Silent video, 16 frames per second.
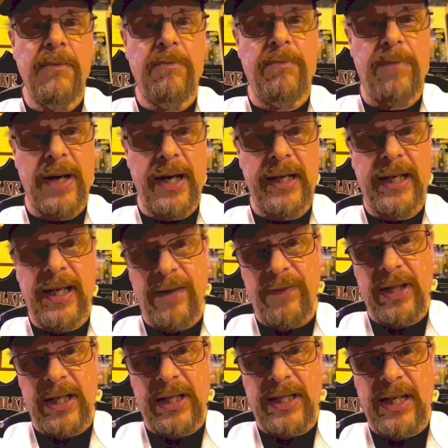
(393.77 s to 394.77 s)
But
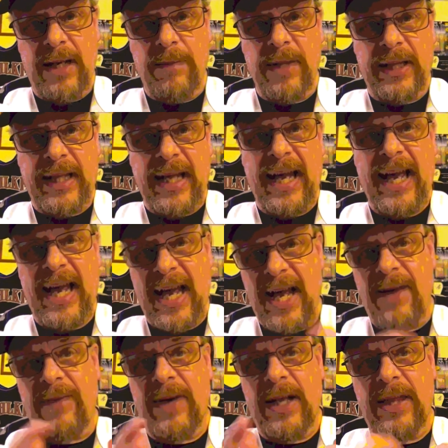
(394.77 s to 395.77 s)
given the team that they
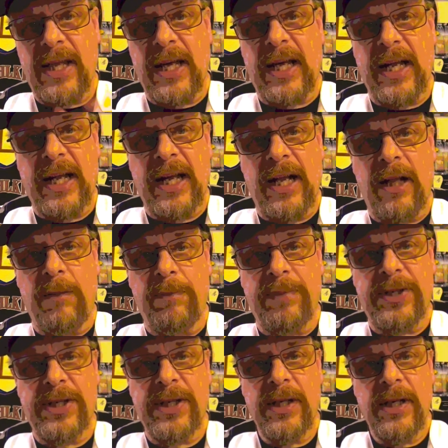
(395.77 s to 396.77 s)
have, I think it helps.